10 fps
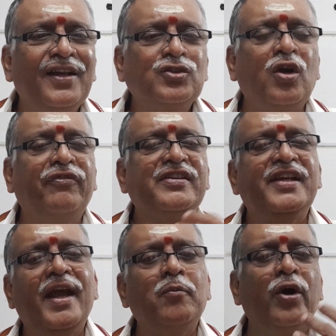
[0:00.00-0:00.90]
So if I
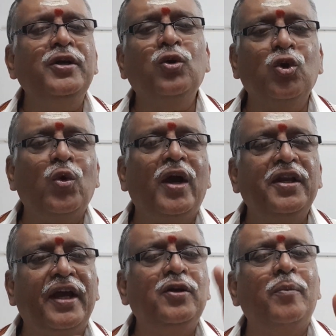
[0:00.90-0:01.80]
say I am going to
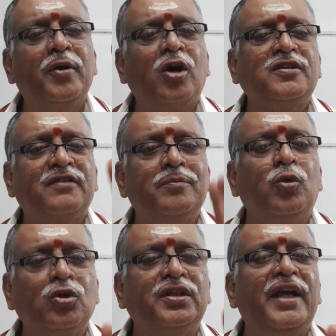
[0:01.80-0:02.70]
Guruvayur, I know because of the
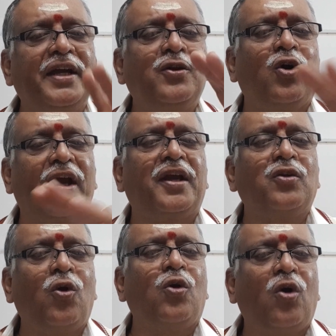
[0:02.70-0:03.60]
Murti, I know I can
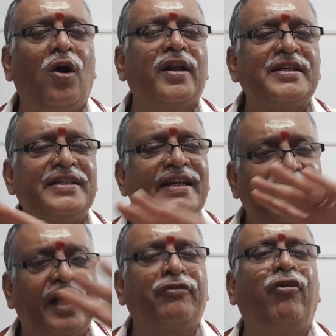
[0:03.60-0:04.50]
go God and see in
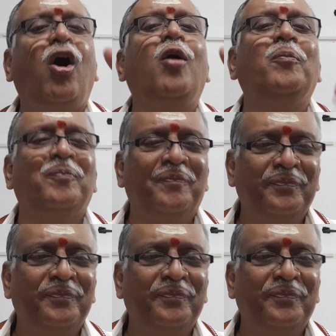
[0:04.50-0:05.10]
that form.